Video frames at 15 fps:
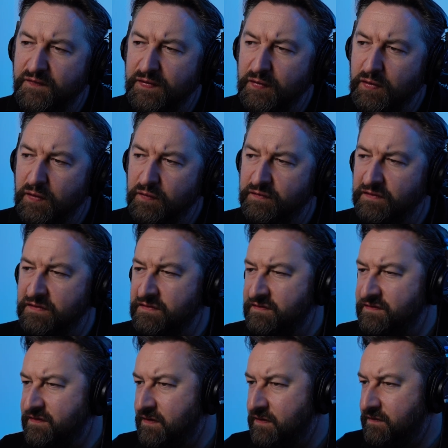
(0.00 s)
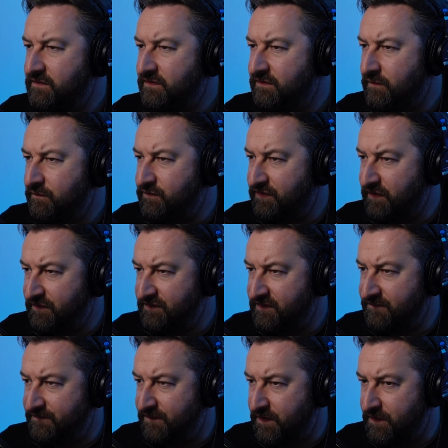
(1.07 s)
feel those concerns are sort of
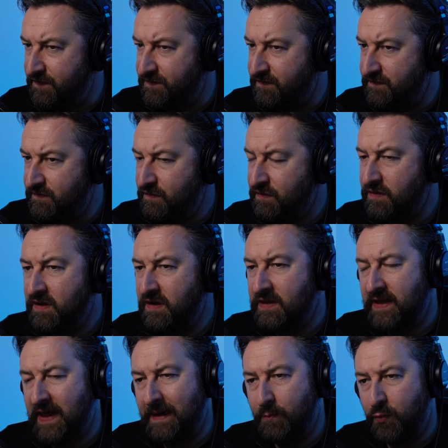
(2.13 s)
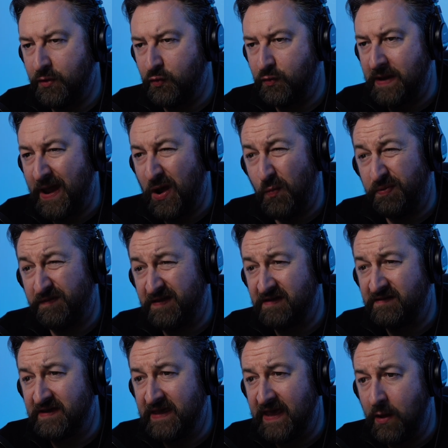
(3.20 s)
justified, and do you think that will now
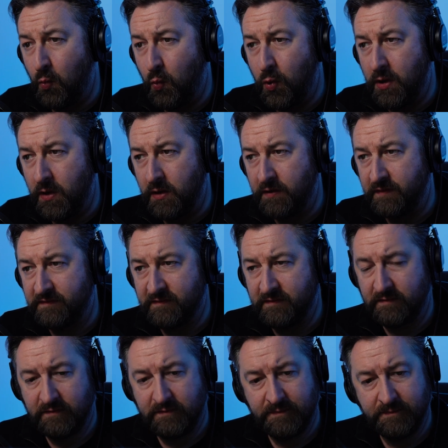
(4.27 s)
potentially get worse?